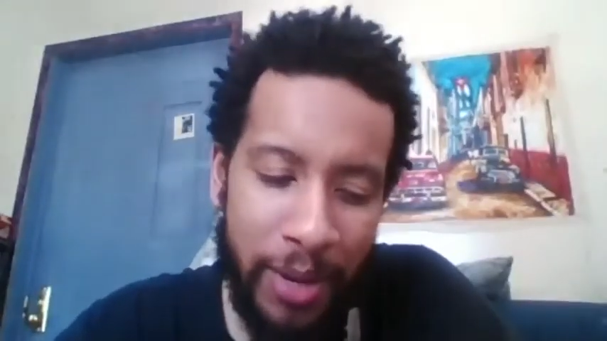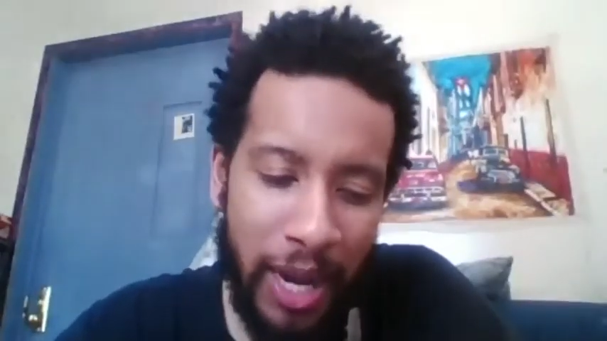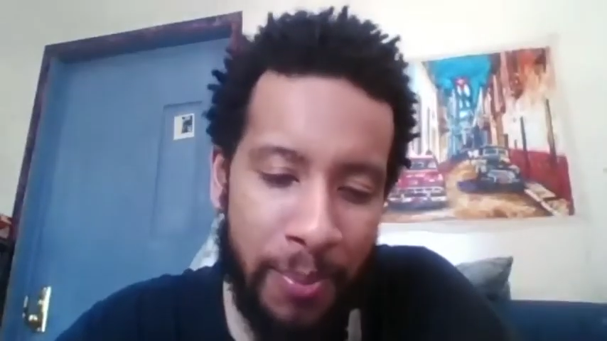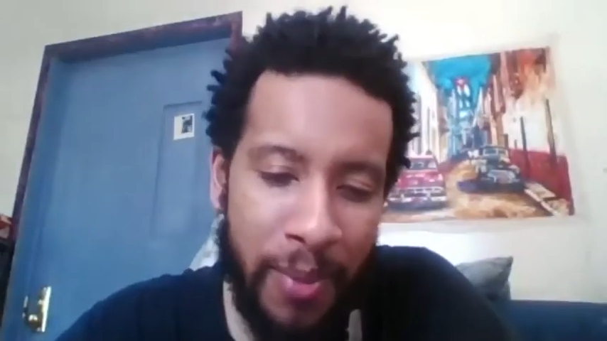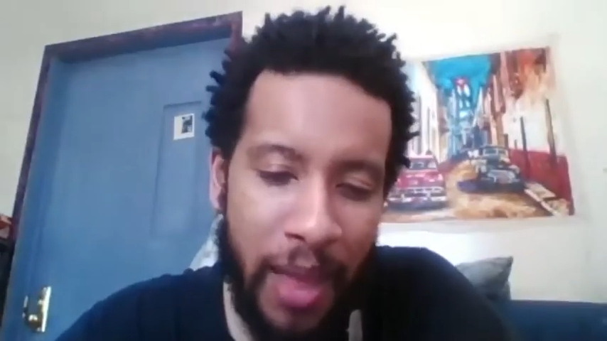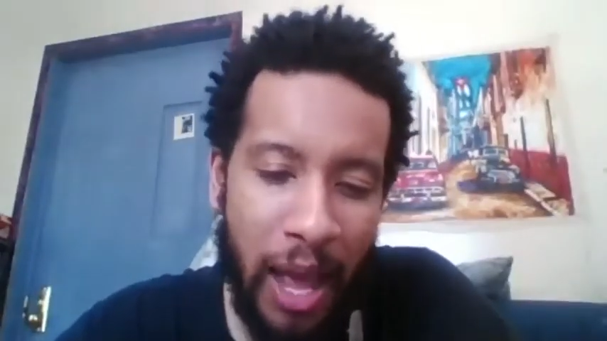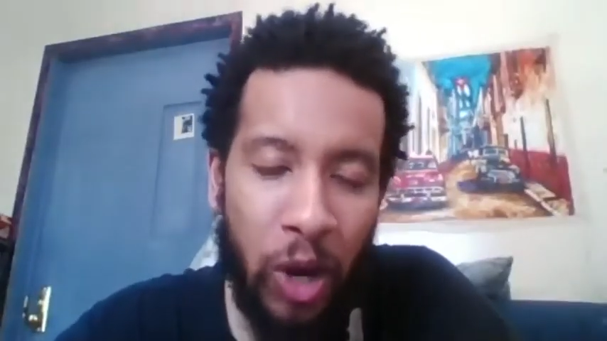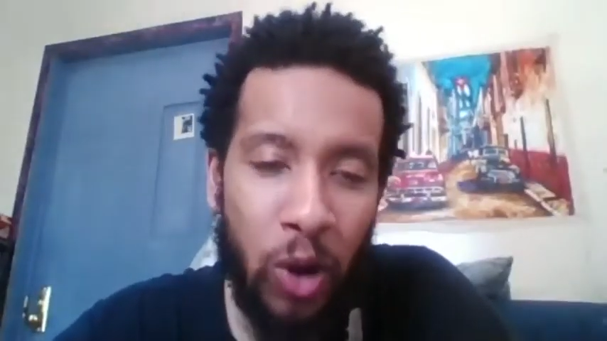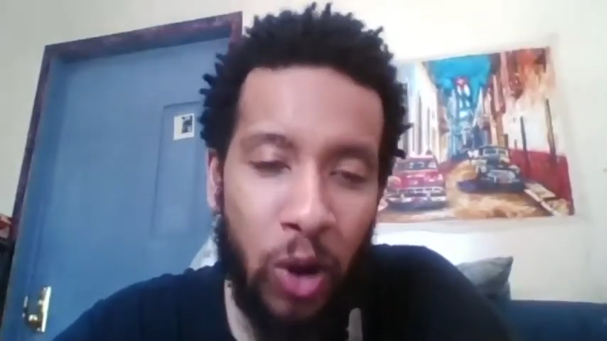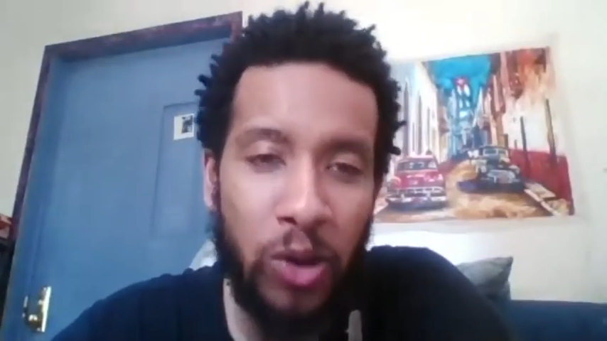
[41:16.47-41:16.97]
I'm
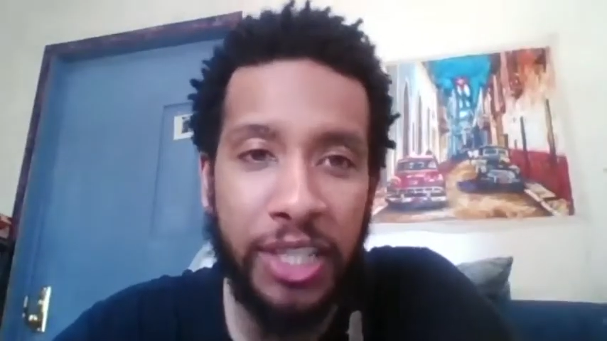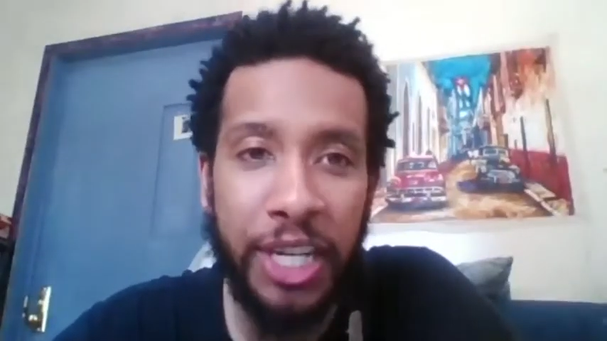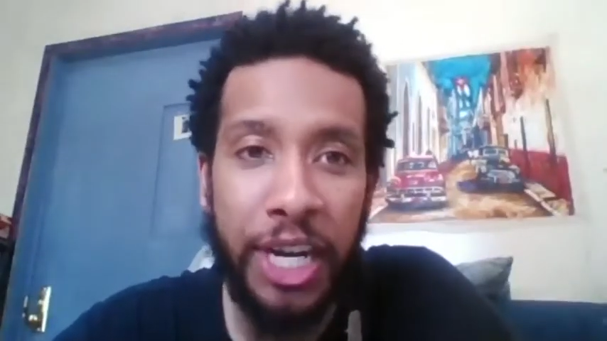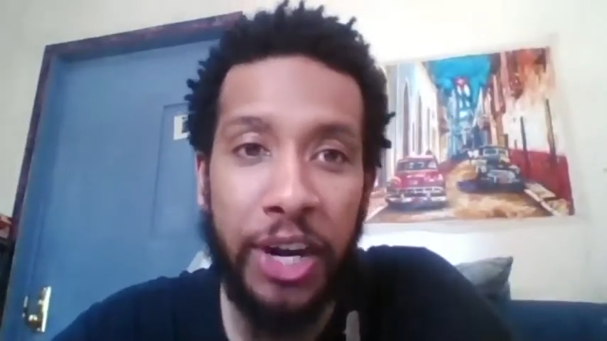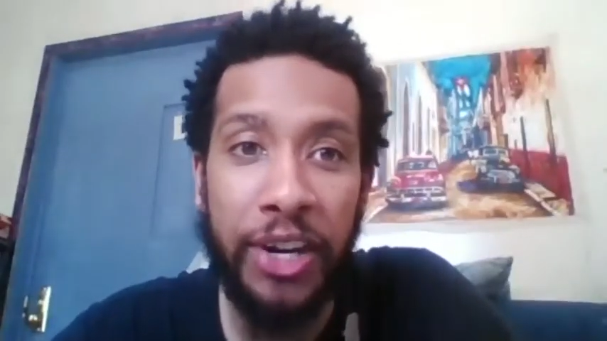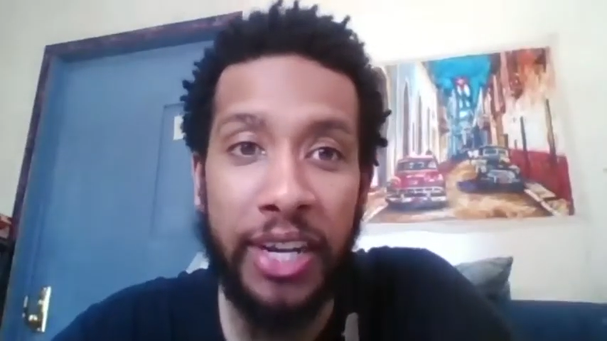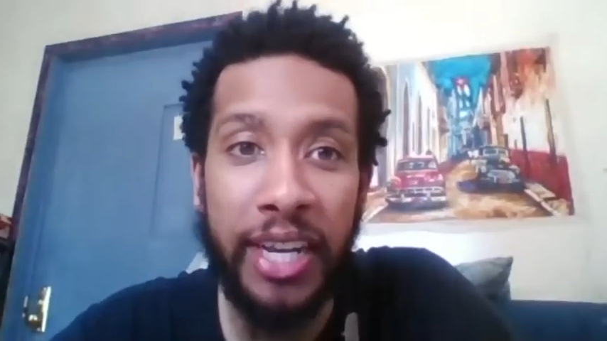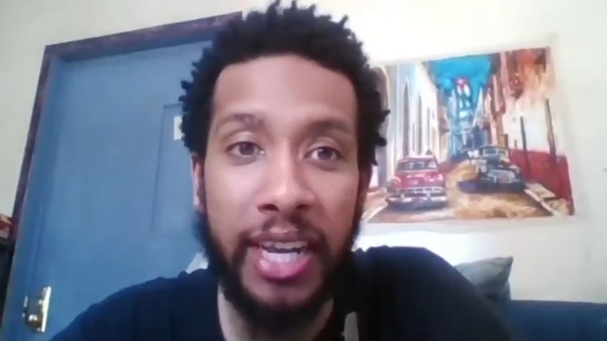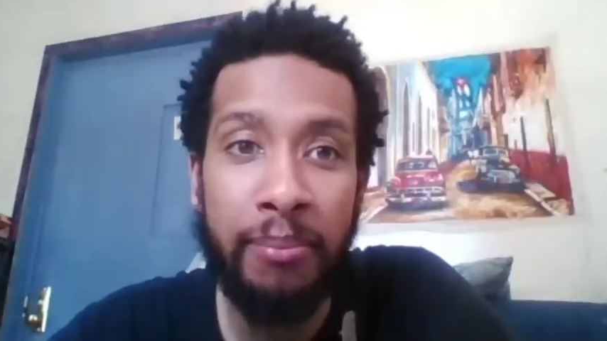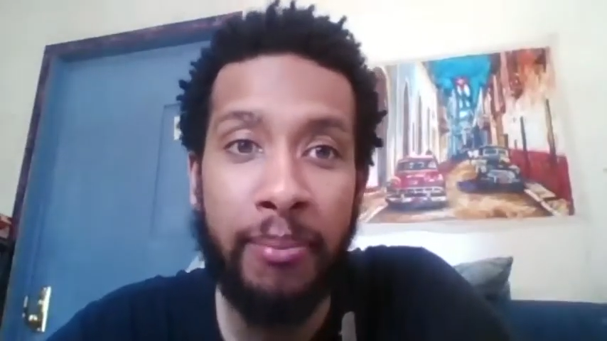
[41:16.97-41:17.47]
not gonna sit here
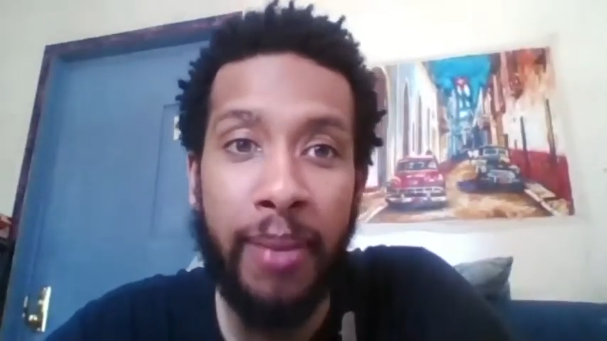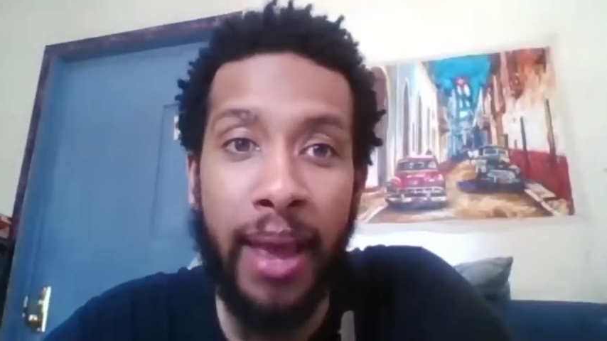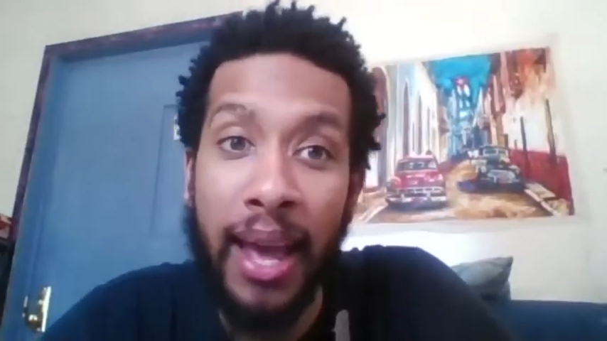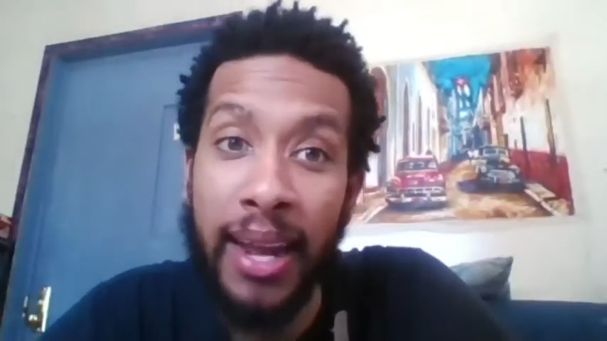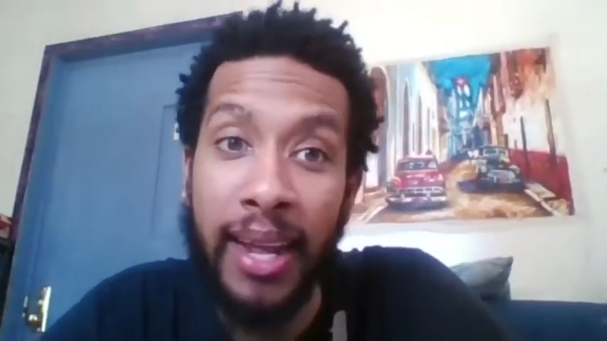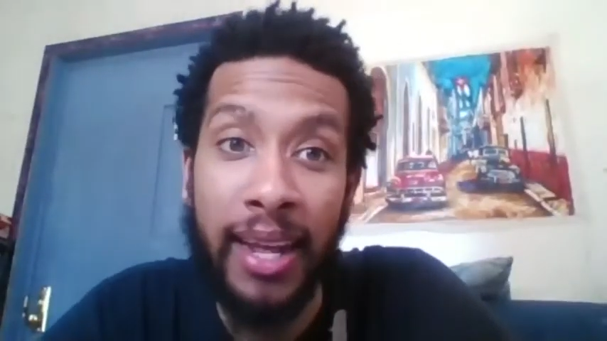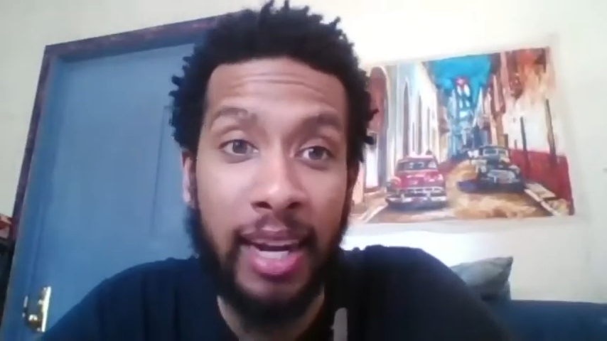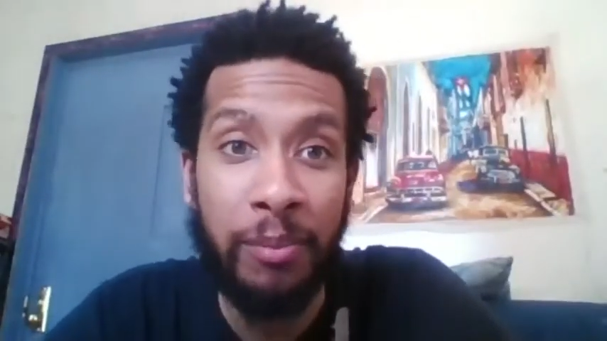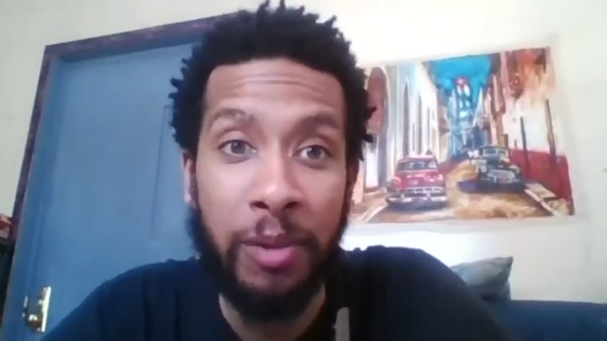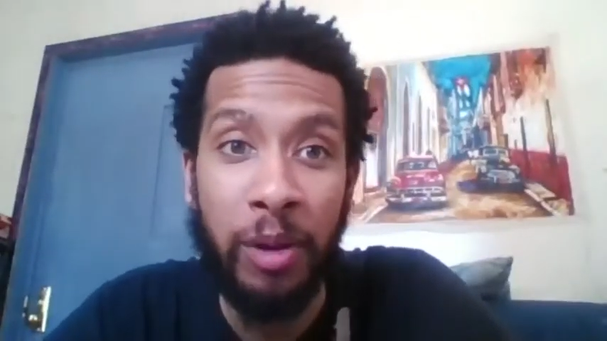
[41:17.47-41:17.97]
and get mad
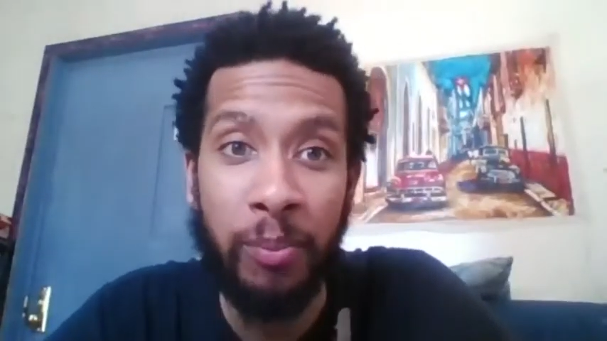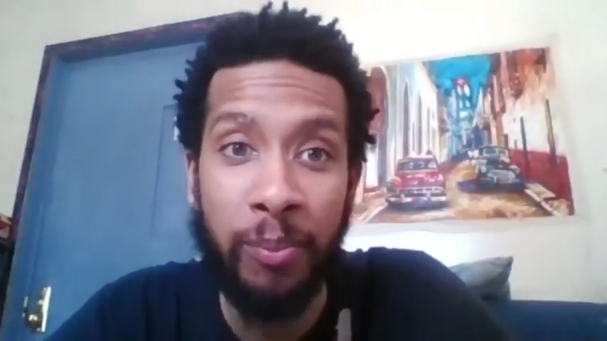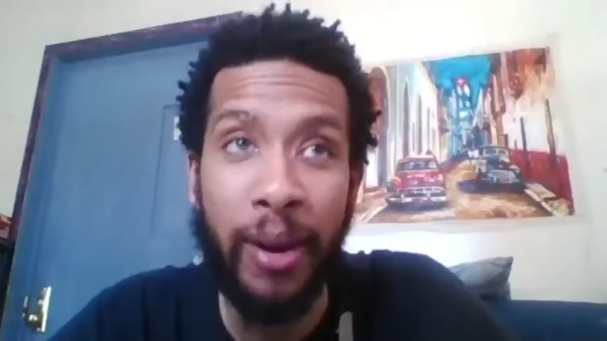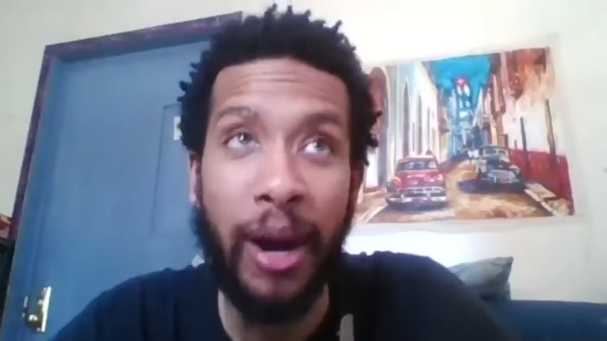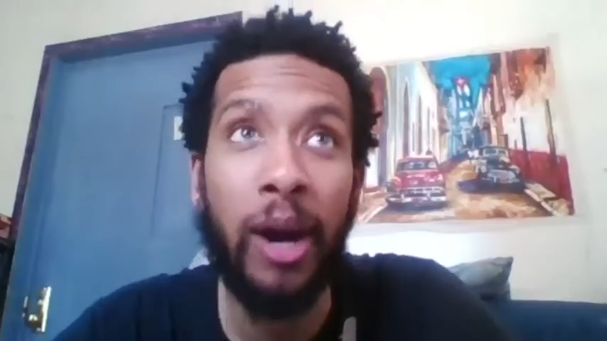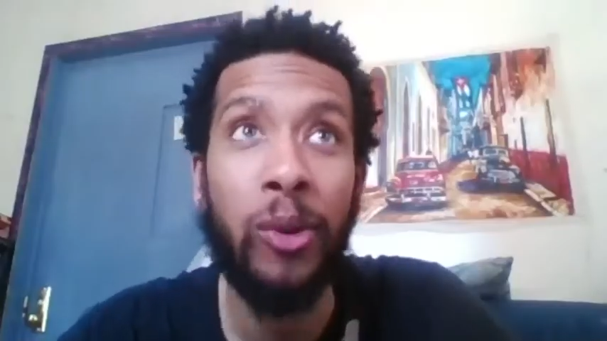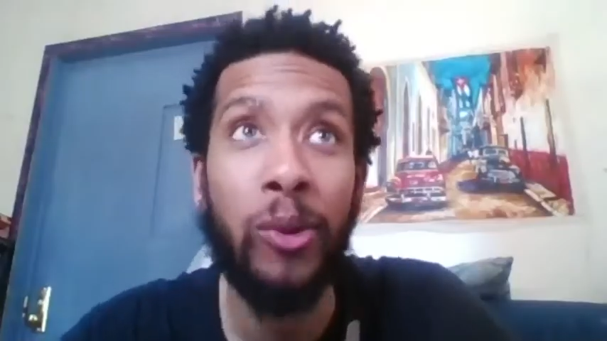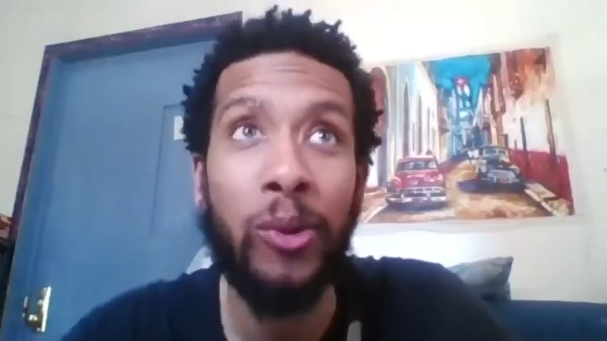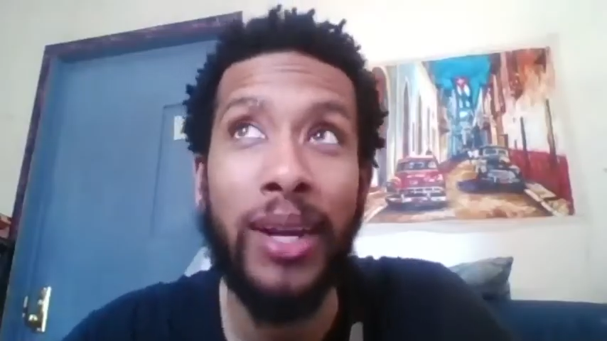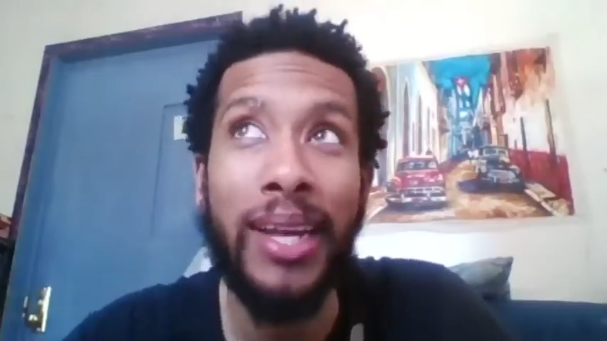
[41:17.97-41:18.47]
at him
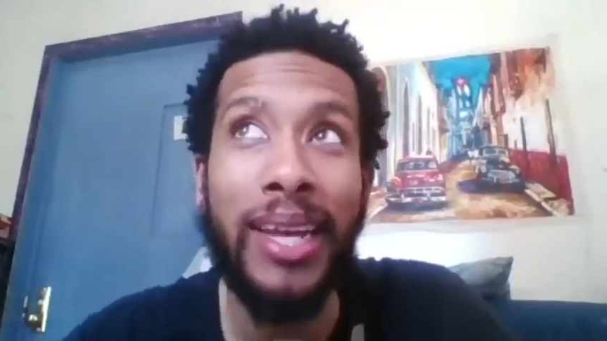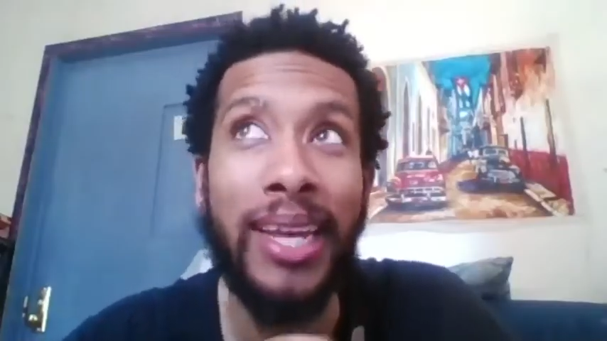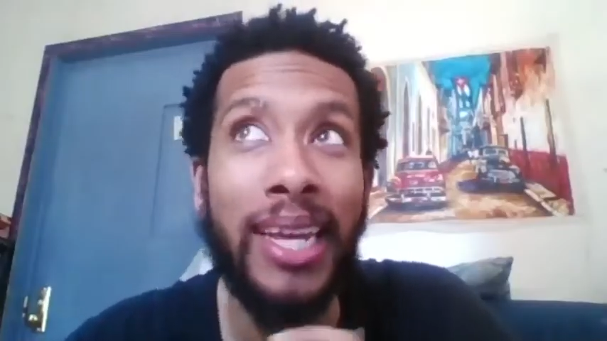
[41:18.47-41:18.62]
about. I'm